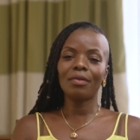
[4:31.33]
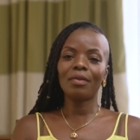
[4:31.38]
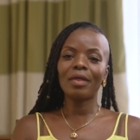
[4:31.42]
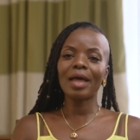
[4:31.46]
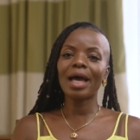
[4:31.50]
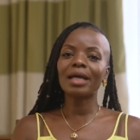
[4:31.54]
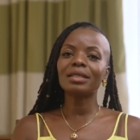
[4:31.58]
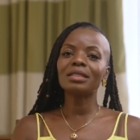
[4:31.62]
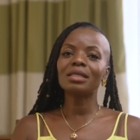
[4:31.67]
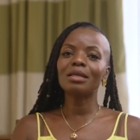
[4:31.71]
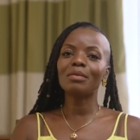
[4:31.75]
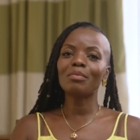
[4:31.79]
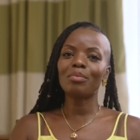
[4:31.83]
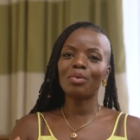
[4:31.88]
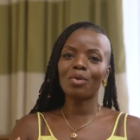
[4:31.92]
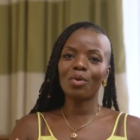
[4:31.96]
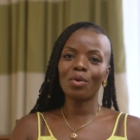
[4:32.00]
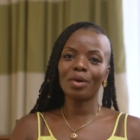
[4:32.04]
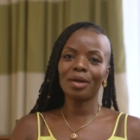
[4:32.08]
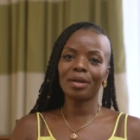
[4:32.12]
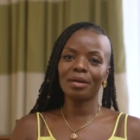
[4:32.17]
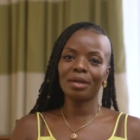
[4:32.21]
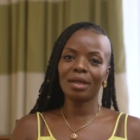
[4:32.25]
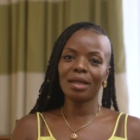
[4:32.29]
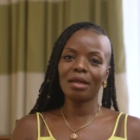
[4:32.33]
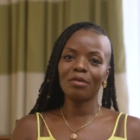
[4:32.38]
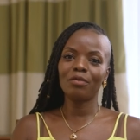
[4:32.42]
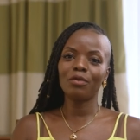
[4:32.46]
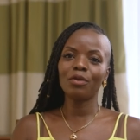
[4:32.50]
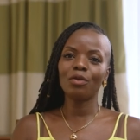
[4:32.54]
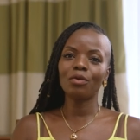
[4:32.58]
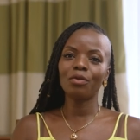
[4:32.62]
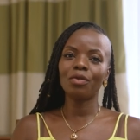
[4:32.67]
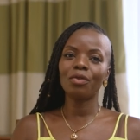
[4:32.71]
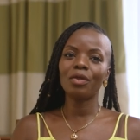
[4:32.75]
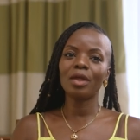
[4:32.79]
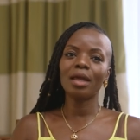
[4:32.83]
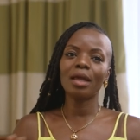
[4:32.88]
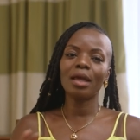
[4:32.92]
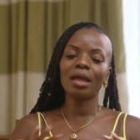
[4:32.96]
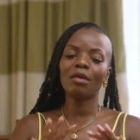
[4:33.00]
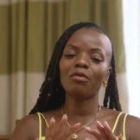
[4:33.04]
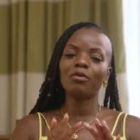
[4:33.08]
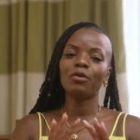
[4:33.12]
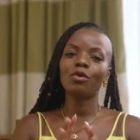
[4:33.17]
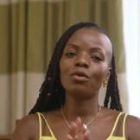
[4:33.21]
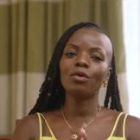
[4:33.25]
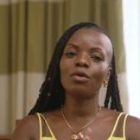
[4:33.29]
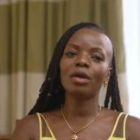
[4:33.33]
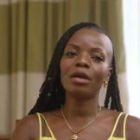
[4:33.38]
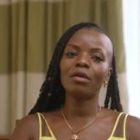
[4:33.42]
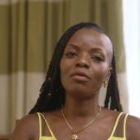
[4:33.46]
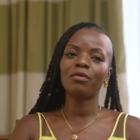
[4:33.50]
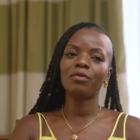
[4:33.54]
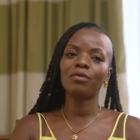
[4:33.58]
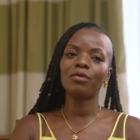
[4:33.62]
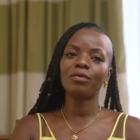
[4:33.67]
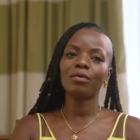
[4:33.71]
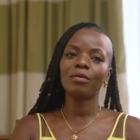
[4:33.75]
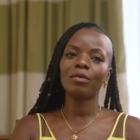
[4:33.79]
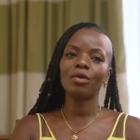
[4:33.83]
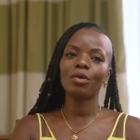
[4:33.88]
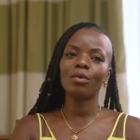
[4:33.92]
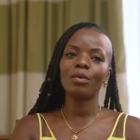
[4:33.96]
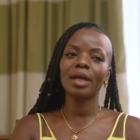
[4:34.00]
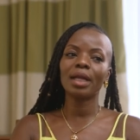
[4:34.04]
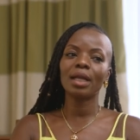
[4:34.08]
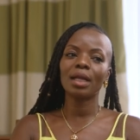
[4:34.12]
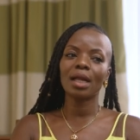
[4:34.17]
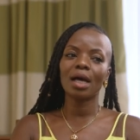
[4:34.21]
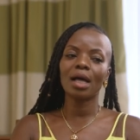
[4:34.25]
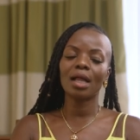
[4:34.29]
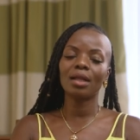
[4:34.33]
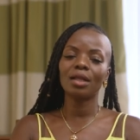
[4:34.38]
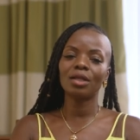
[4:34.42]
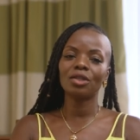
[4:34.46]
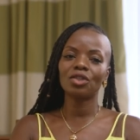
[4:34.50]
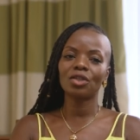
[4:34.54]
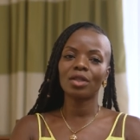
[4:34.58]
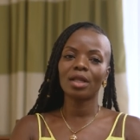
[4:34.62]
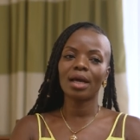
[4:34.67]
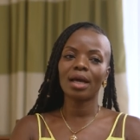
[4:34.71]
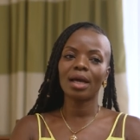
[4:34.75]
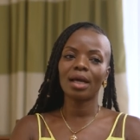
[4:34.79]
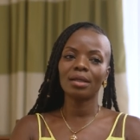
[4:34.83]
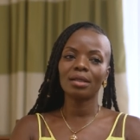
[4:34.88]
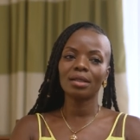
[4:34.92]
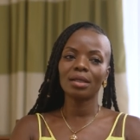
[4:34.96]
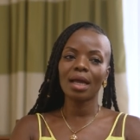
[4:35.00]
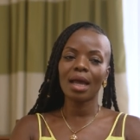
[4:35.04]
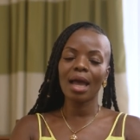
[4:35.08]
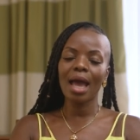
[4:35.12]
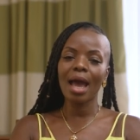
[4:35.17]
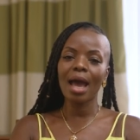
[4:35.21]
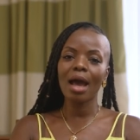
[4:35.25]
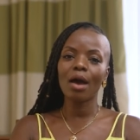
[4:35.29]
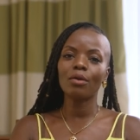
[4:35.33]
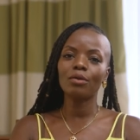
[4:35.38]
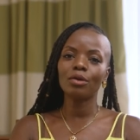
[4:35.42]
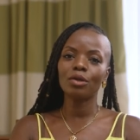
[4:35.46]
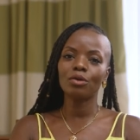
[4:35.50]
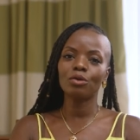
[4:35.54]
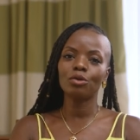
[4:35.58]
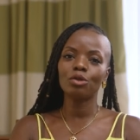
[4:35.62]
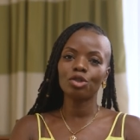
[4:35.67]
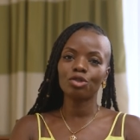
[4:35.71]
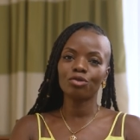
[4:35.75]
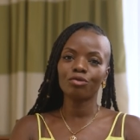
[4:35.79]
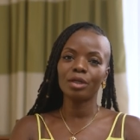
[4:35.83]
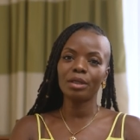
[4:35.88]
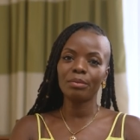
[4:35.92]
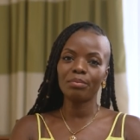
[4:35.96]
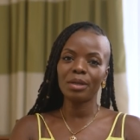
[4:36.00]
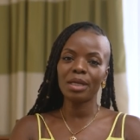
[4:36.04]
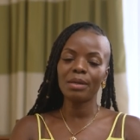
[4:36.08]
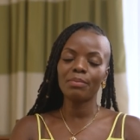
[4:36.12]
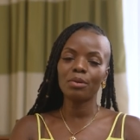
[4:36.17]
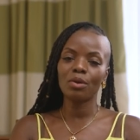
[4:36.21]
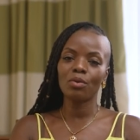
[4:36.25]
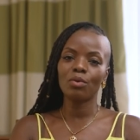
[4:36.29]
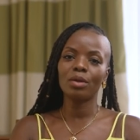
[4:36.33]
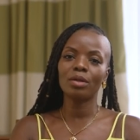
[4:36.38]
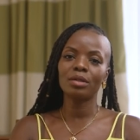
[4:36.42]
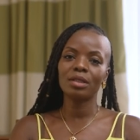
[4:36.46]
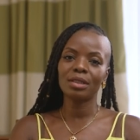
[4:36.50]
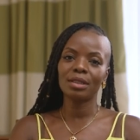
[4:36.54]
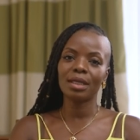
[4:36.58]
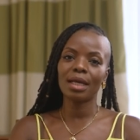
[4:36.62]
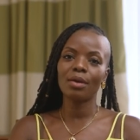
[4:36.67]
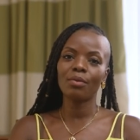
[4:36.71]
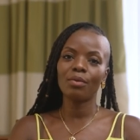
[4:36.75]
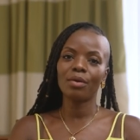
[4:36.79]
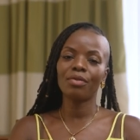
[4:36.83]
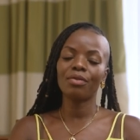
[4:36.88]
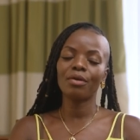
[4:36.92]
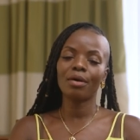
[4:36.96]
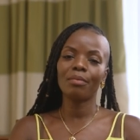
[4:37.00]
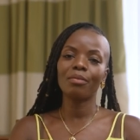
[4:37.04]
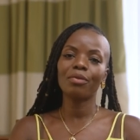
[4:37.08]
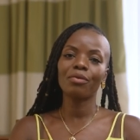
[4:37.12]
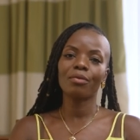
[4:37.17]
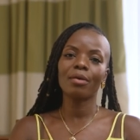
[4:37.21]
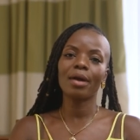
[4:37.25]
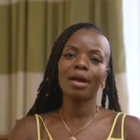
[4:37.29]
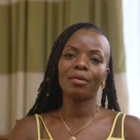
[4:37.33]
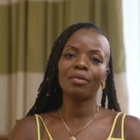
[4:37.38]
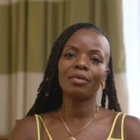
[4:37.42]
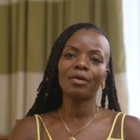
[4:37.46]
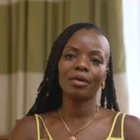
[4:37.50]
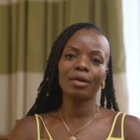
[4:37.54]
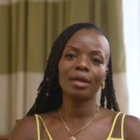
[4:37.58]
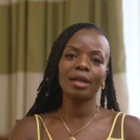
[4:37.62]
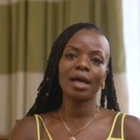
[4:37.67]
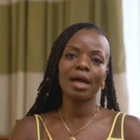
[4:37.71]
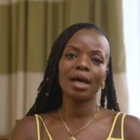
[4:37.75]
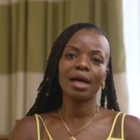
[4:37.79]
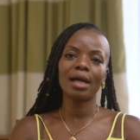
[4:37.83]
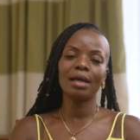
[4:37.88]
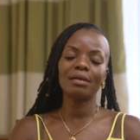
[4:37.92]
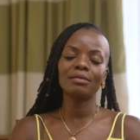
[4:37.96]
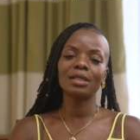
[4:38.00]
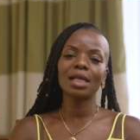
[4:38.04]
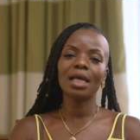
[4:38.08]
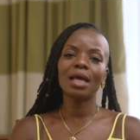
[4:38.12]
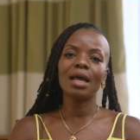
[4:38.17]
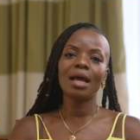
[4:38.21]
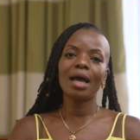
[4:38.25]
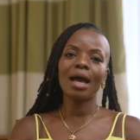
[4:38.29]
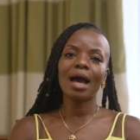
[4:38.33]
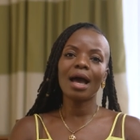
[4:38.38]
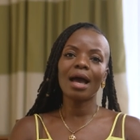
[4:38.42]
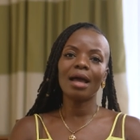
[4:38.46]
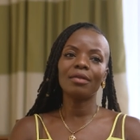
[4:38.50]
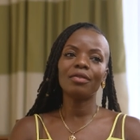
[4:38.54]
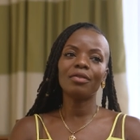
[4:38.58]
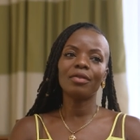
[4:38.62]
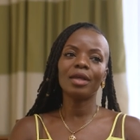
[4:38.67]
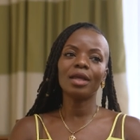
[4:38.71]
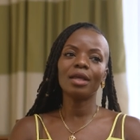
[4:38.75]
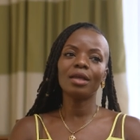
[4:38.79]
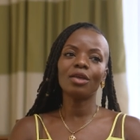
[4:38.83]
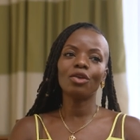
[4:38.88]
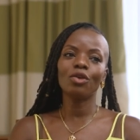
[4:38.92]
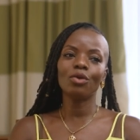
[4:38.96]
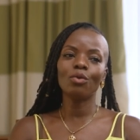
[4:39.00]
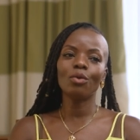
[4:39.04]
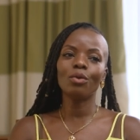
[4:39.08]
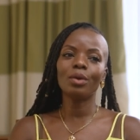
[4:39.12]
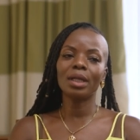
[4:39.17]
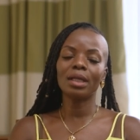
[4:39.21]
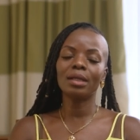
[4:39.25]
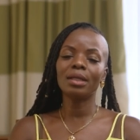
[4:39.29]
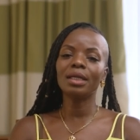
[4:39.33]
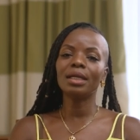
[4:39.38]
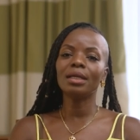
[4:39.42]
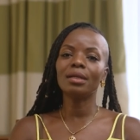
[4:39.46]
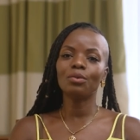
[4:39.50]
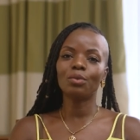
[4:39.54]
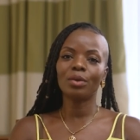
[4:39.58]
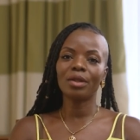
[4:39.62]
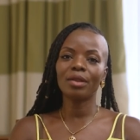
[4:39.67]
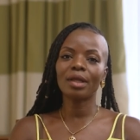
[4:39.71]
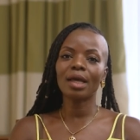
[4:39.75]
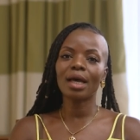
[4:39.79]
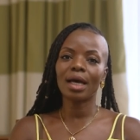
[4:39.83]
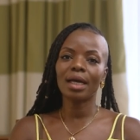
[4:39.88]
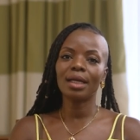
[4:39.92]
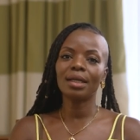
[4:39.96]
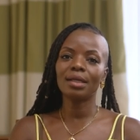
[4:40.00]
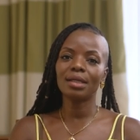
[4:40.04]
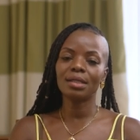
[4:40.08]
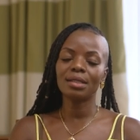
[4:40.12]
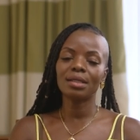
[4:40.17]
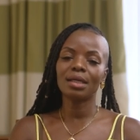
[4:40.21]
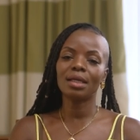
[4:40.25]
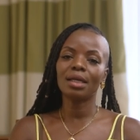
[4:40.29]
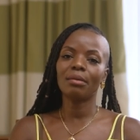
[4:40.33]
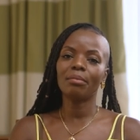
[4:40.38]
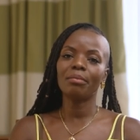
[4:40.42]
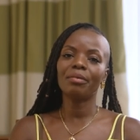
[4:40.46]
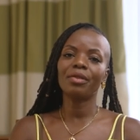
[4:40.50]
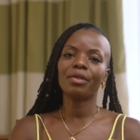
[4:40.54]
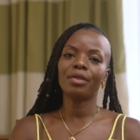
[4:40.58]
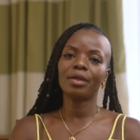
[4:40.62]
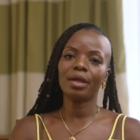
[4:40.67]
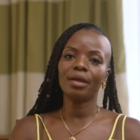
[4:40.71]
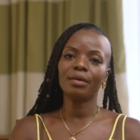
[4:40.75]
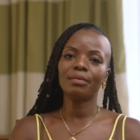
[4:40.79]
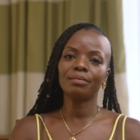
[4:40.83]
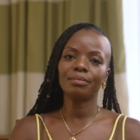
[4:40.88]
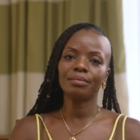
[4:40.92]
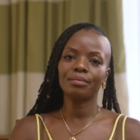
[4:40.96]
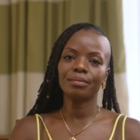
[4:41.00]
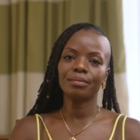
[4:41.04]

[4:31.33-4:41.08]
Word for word: that's important if you think if you if you acknowledge that how you treat people will stay with them throughout their lives i think you will lead with kindness and empathy